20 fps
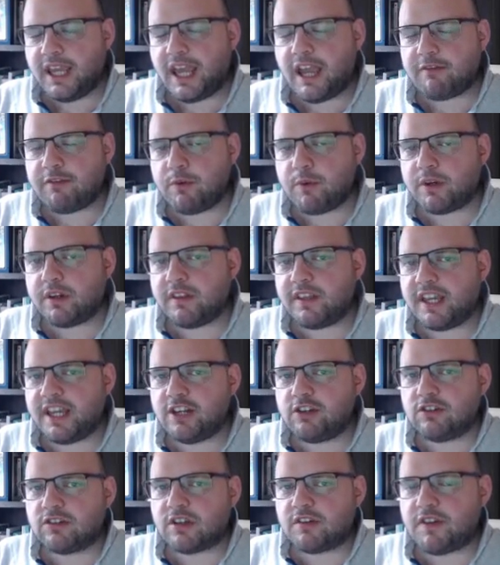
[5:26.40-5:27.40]
Every one of the
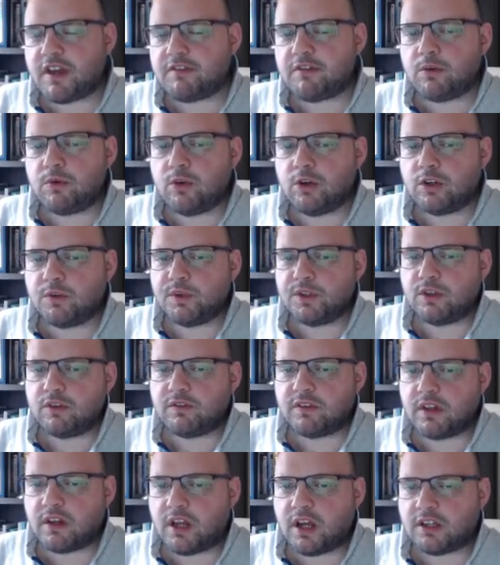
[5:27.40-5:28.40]
agents I've ever worked with
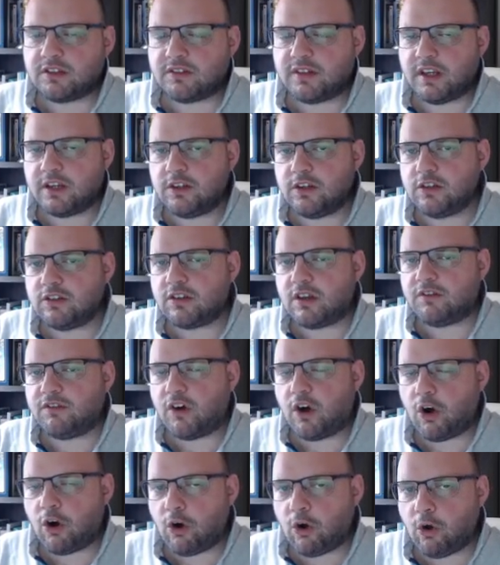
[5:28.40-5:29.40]
over the last 10 years
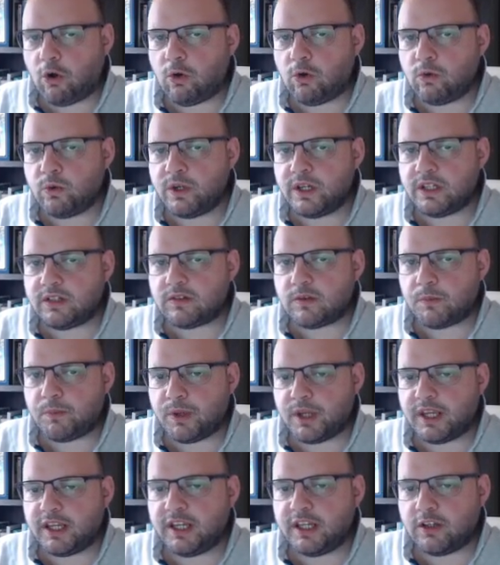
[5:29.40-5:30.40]
have always
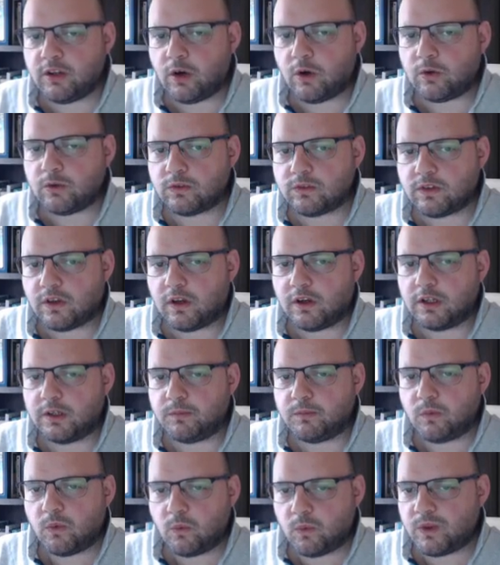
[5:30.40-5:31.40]
paid on
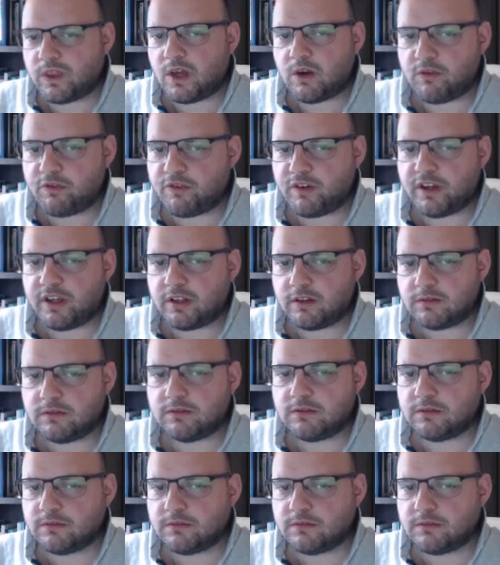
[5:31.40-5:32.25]
time, without fail.